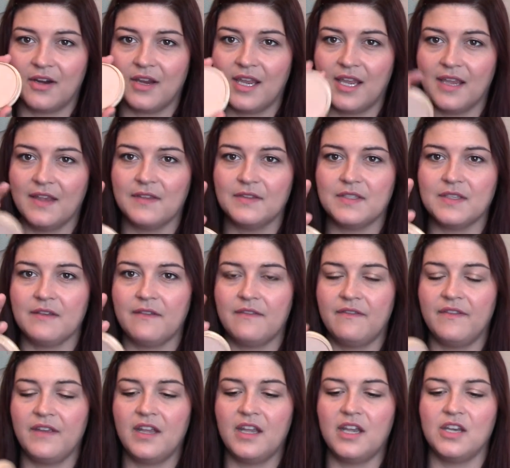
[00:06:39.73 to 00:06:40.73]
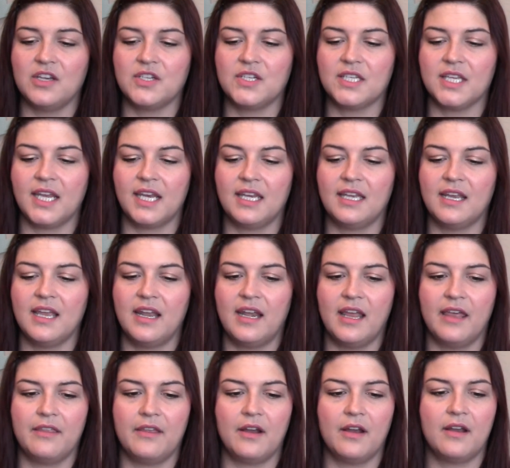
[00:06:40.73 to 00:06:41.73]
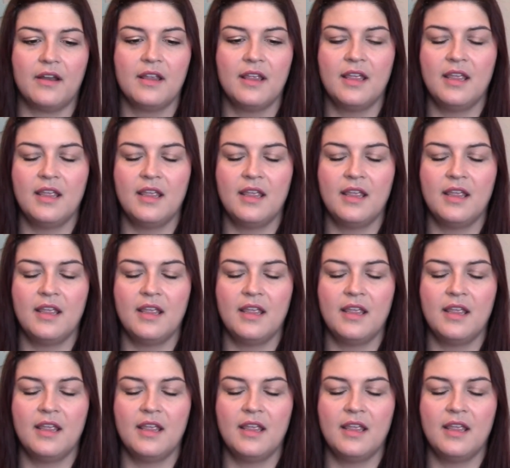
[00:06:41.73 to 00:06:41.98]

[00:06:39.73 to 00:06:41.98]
gives a finish like none other.